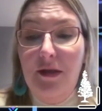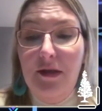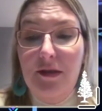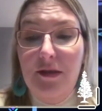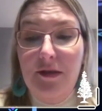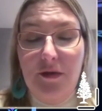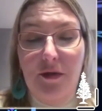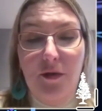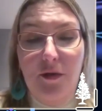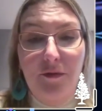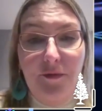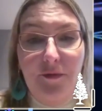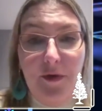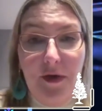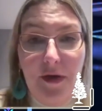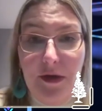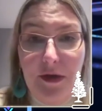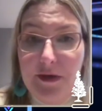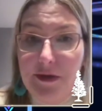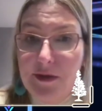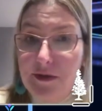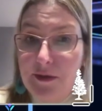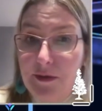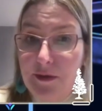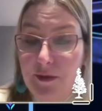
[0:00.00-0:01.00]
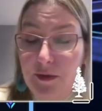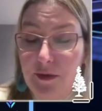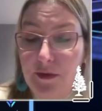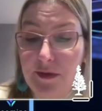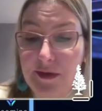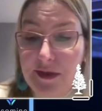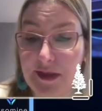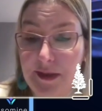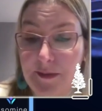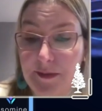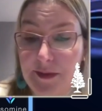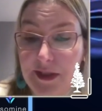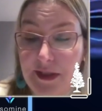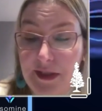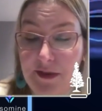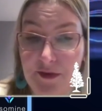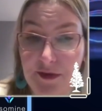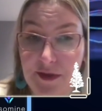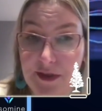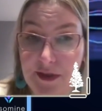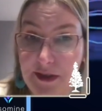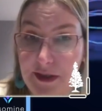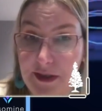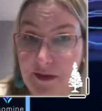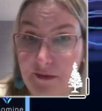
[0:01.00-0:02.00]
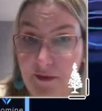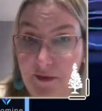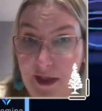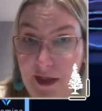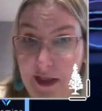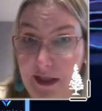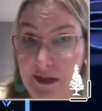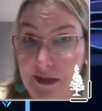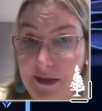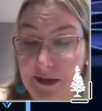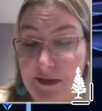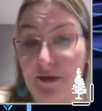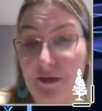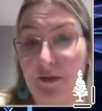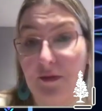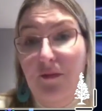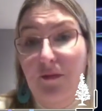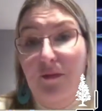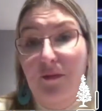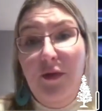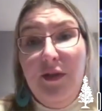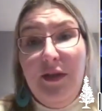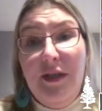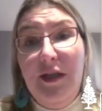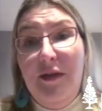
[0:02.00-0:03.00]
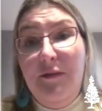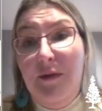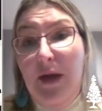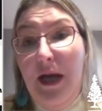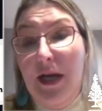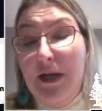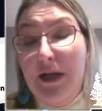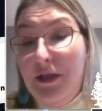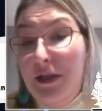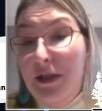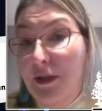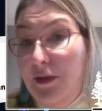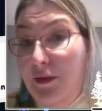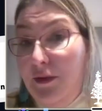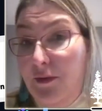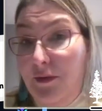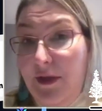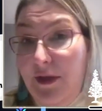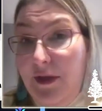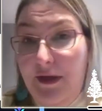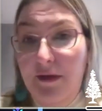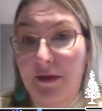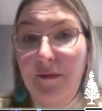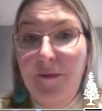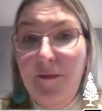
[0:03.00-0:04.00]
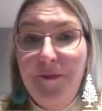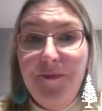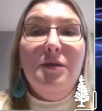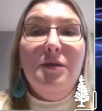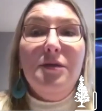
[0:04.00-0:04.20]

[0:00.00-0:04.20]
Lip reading: So far, so good. Seems interesting, right? So what can we actually do there?